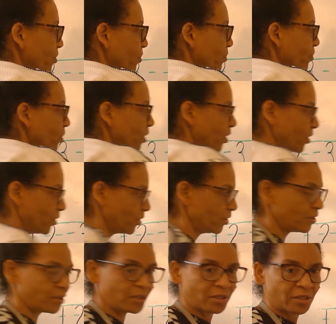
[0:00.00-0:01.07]
2 here.
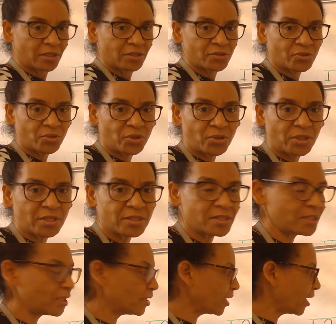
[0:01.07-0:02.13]
So you can
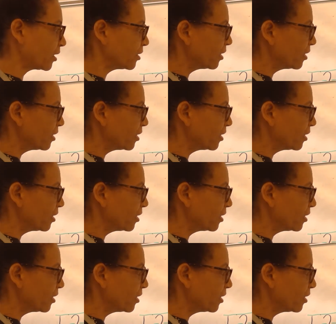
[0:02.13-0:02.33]
see that.